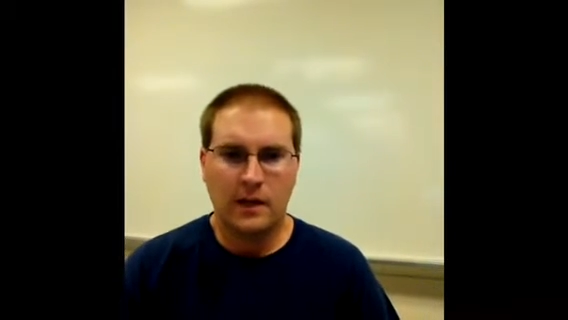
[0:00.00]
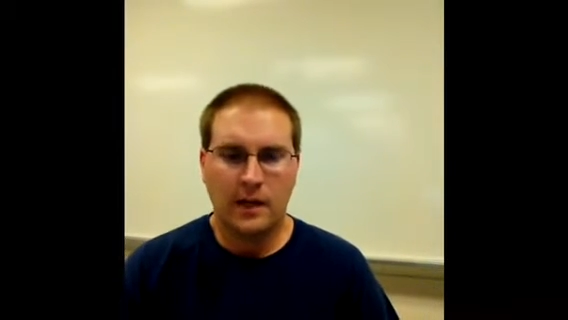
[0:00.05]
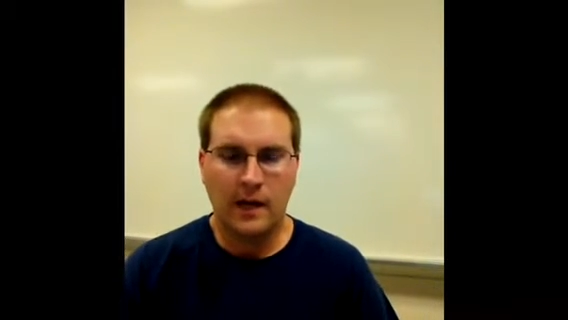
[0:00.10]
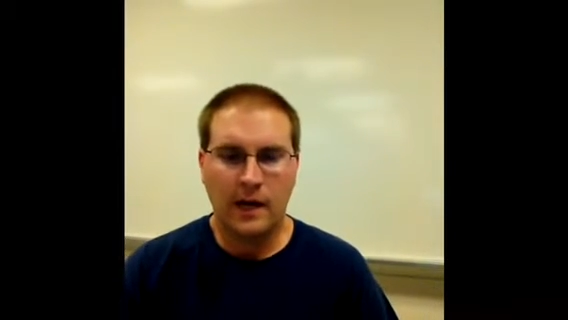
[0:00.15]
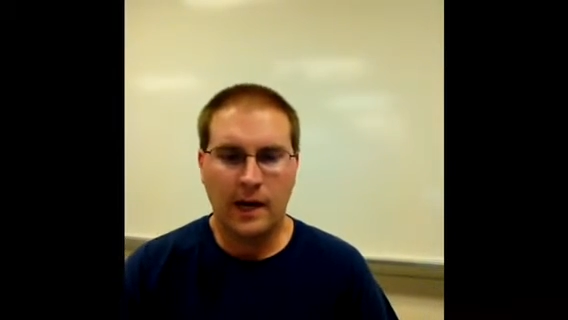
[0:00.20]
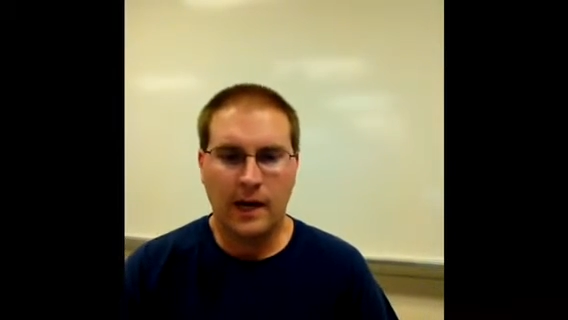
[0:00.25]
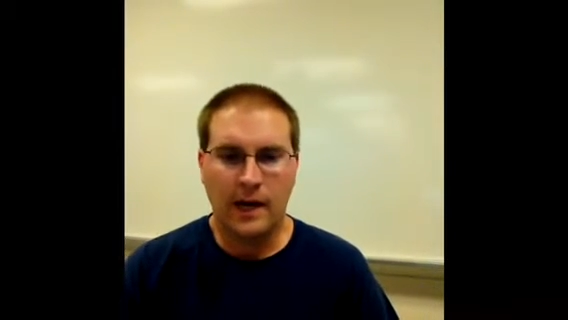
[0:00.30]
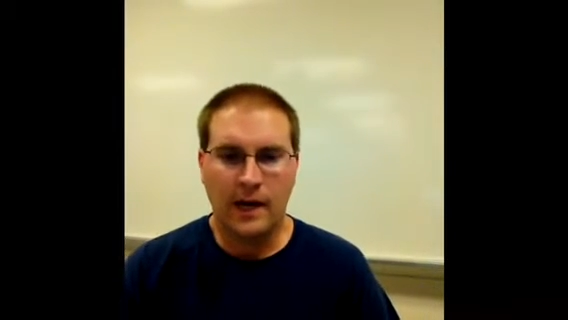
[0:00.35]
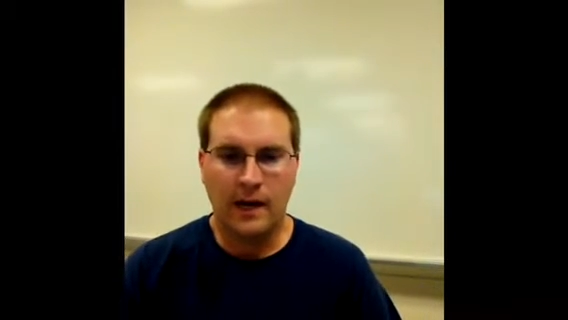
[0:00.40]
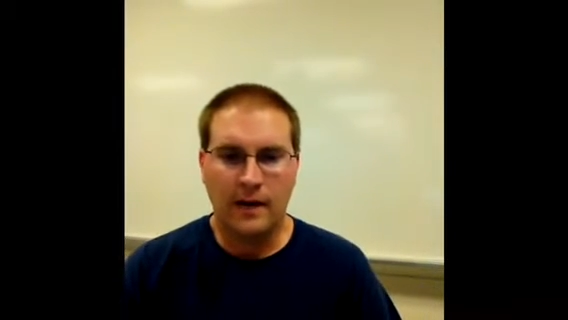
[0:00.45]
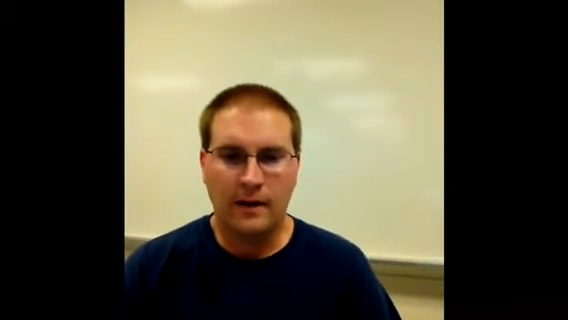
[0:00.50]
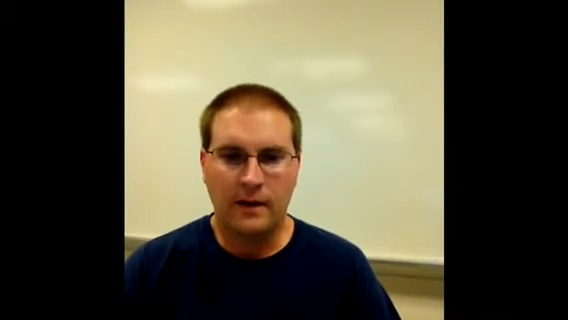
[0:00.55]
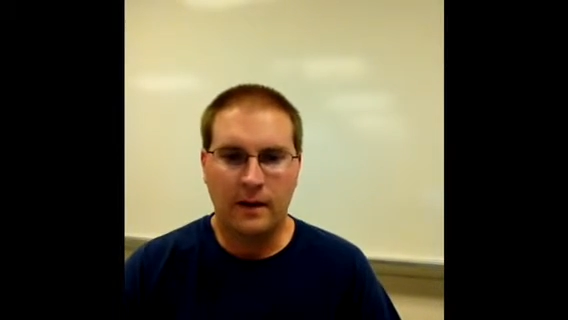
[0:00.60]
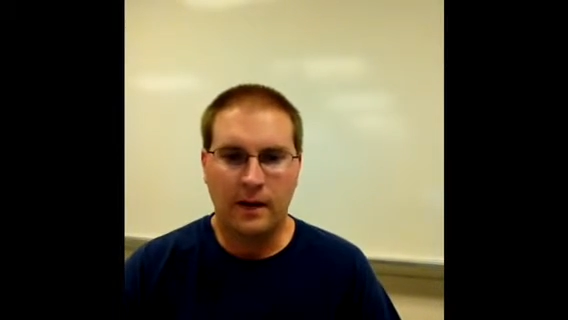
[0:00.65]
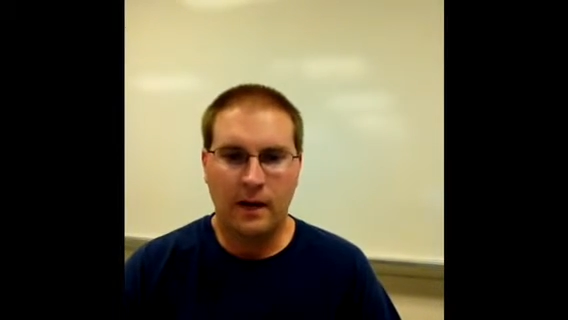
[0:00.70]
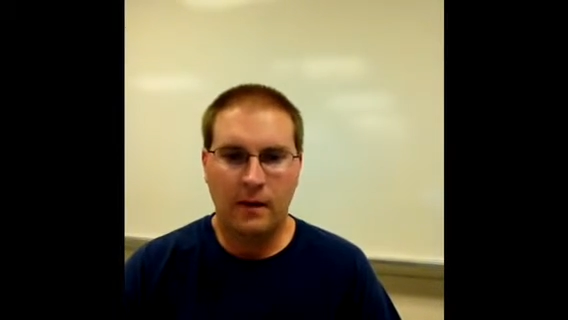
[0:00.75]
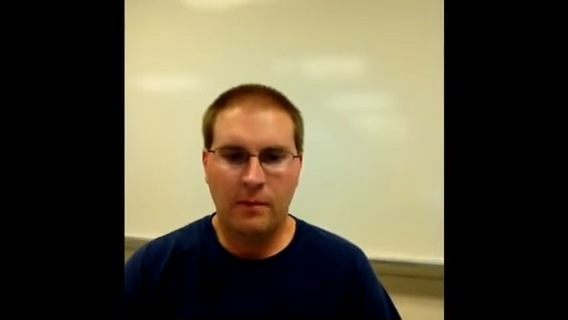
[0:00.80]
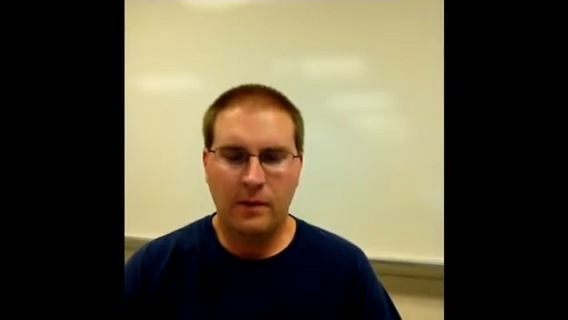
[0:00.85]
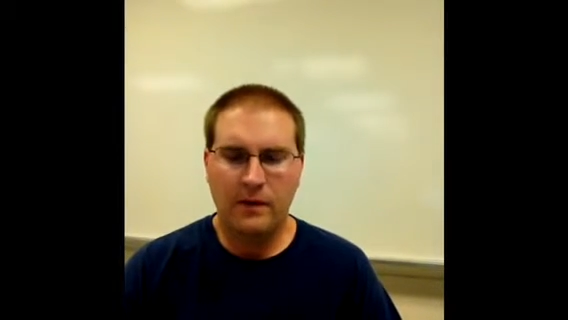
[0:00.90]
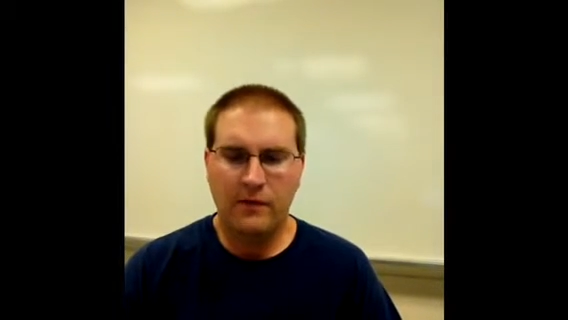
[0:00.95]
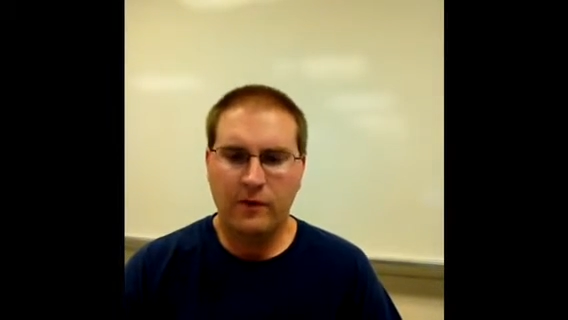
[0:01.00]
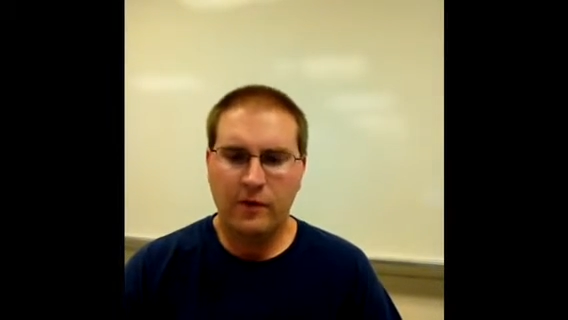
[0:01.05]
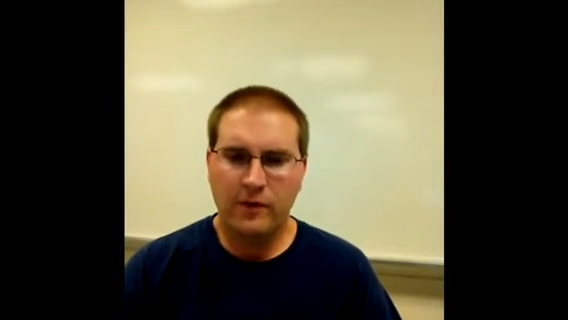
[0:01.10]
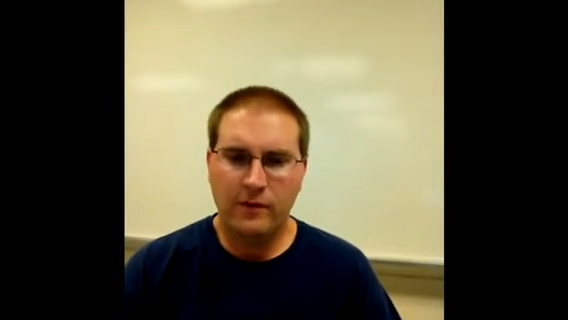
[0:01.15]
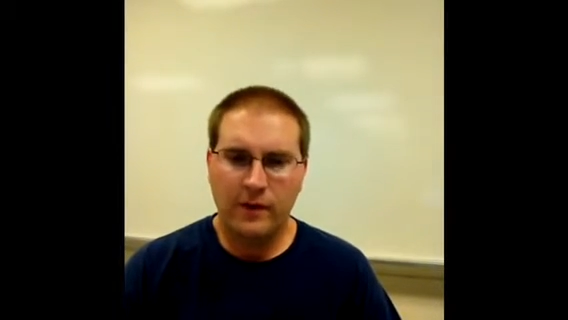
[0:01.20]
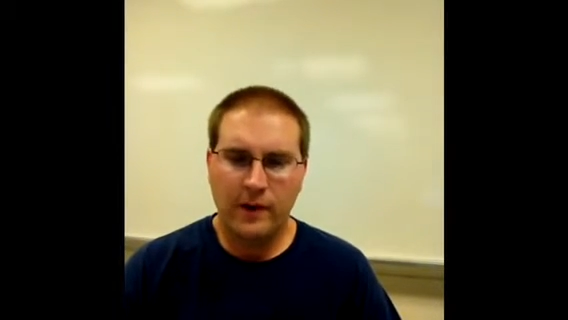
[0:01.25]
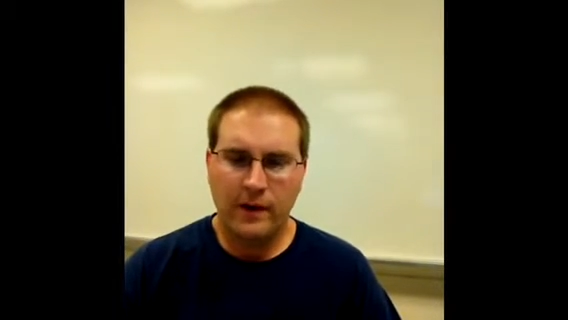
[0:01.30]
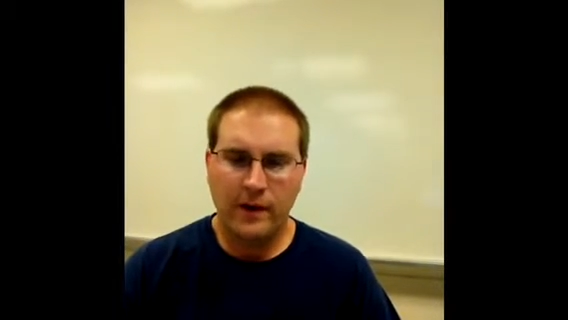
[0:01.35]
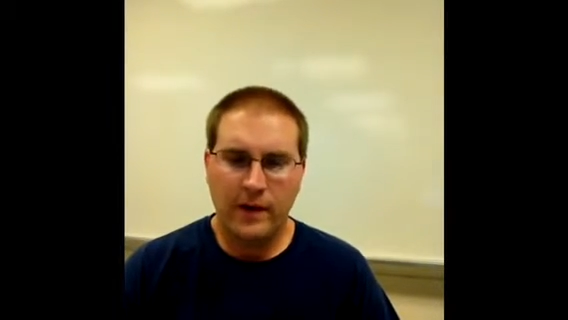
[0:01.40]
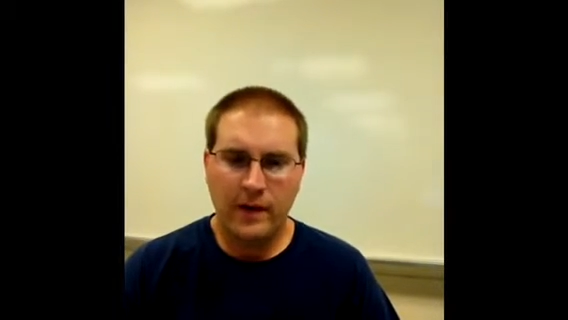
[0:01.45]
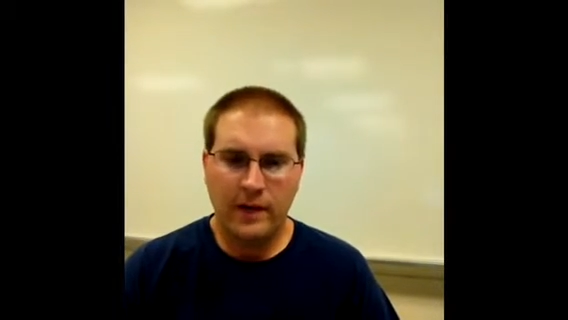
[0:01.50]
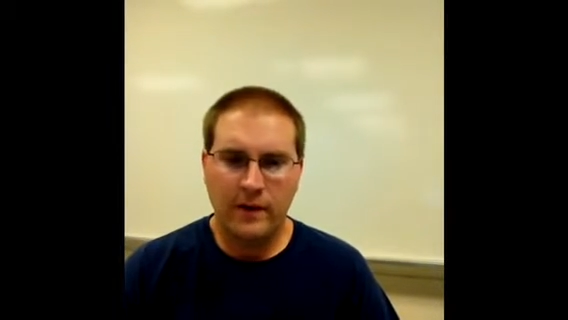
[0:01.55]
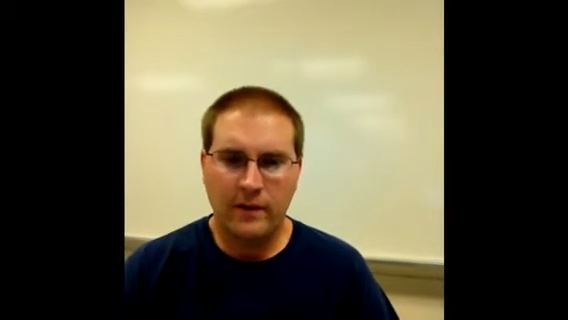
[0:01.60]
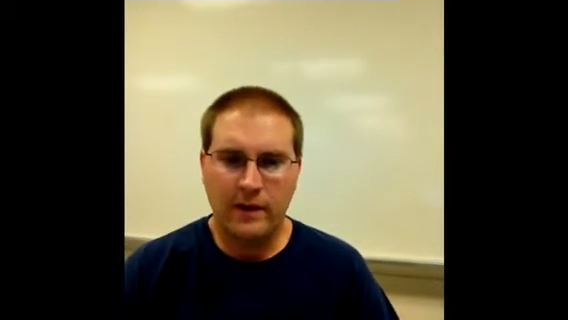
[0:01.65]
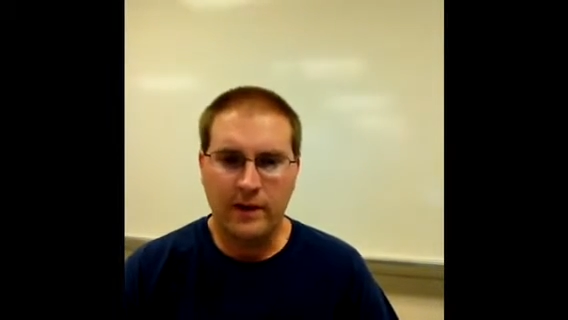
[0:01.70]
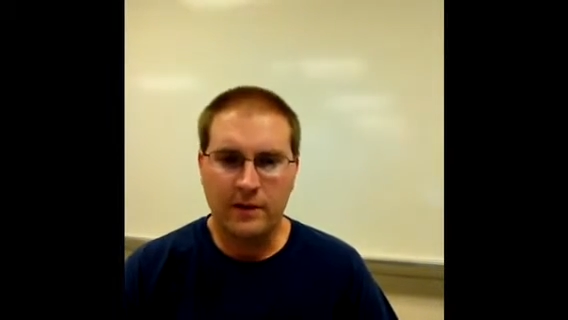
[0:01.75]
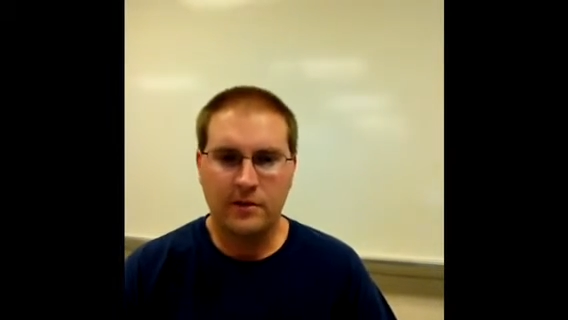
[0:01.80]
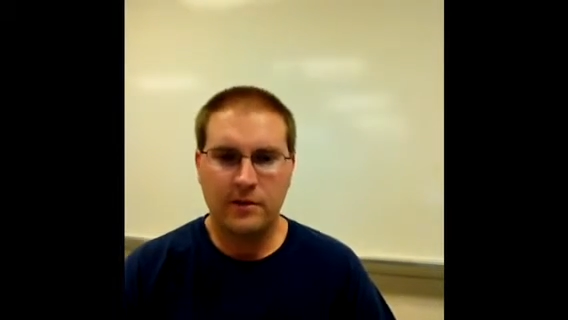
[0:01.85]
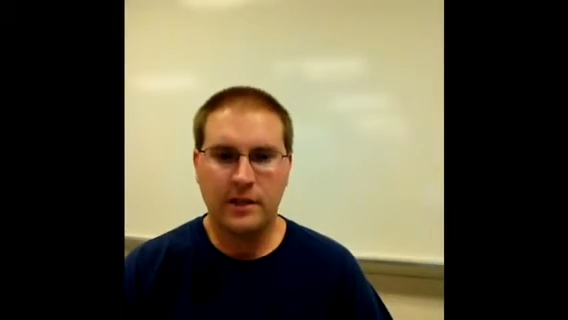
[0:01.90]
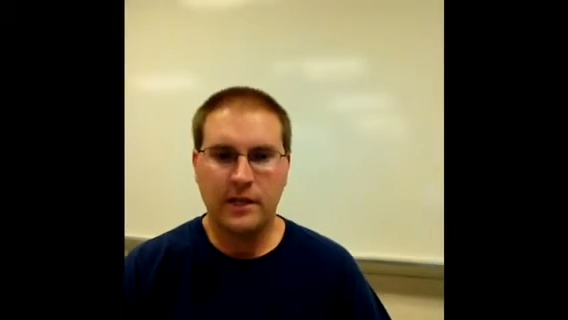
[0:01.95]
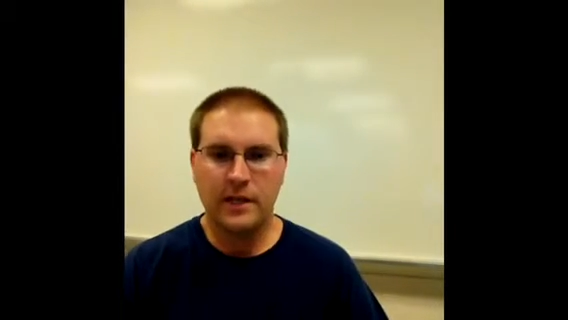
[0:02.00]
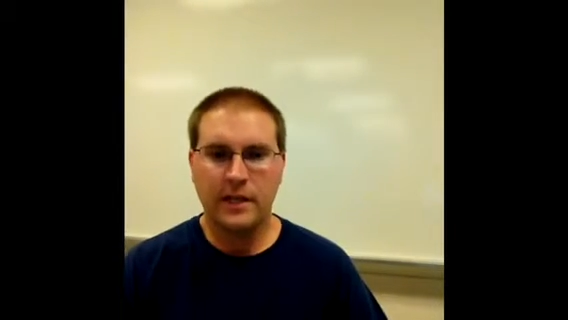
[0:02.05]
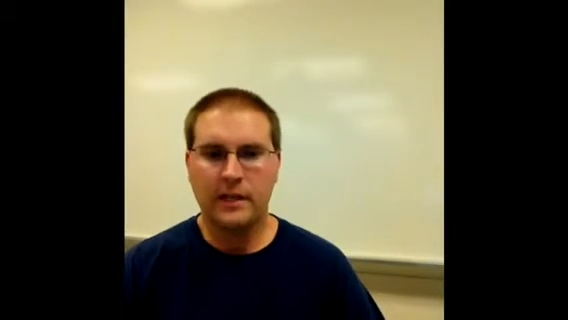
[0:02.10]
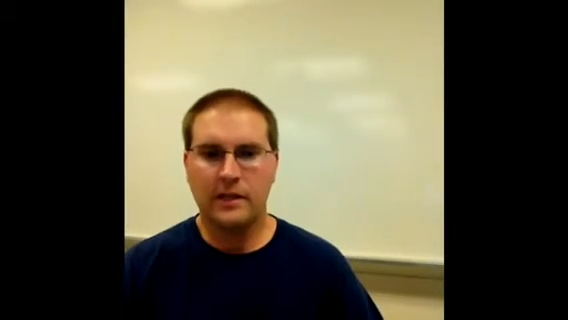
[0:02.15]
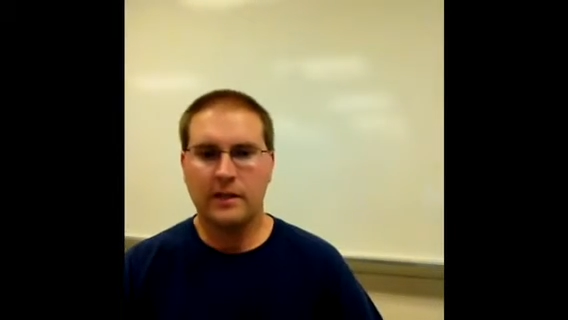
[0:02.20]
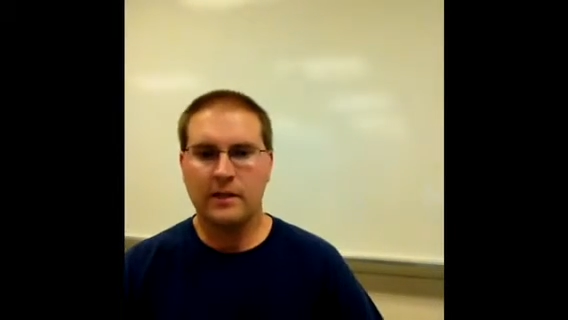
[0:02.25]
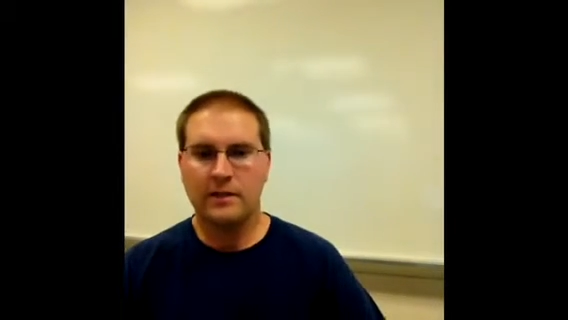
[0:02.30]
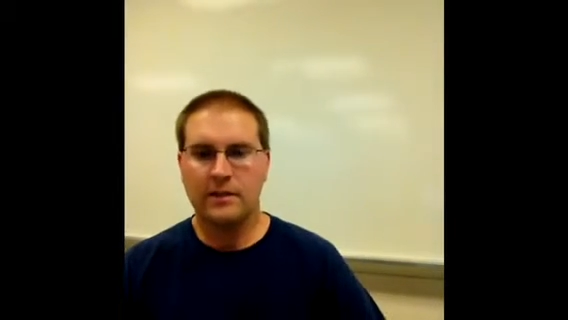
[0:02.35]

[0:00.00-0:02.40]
uh, I'm uh, in for a very interesting uh,